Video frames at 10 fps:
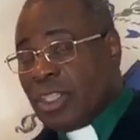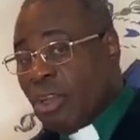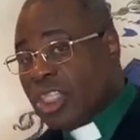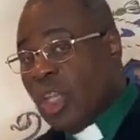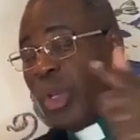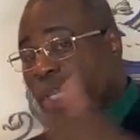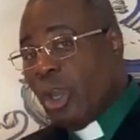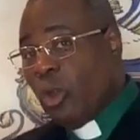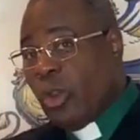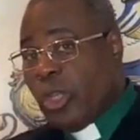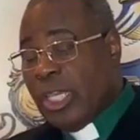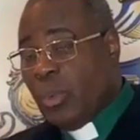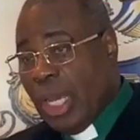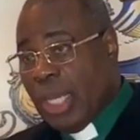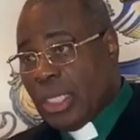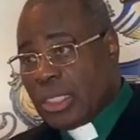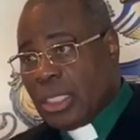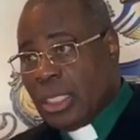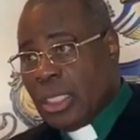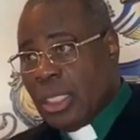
so she would know who he was.